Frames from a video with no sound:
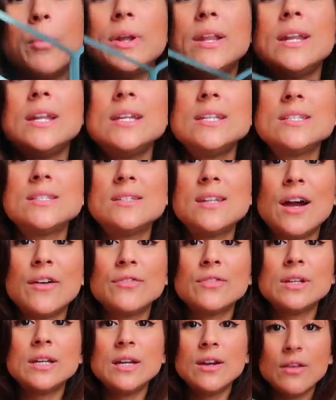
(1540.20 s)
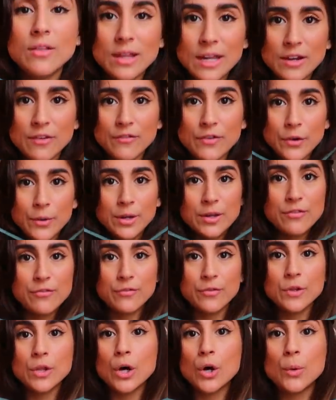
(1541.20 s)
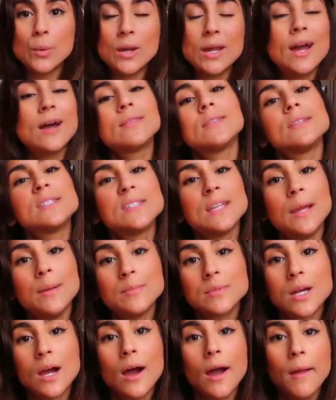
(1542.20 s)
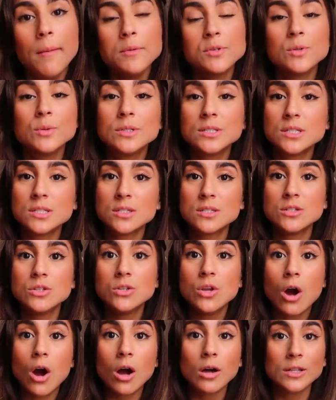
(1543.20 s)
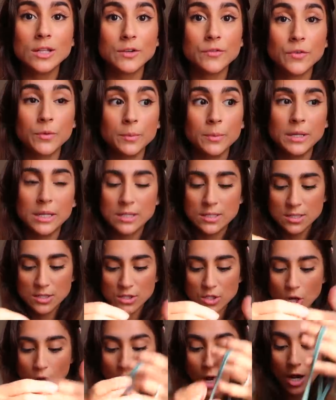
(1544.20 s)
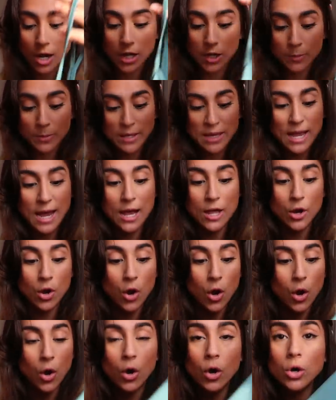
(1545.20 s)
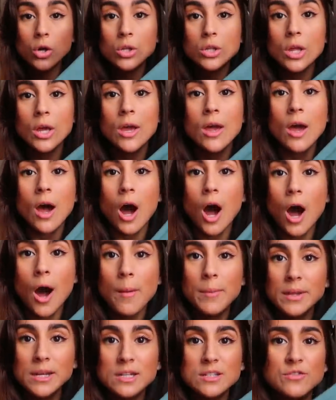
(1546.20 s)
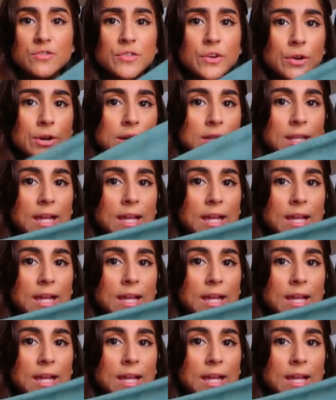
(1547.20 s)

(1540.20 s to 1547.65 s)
but it is definitely like very flowy at the same time. So it does not like for me, it does not hug me at all. Um, it is very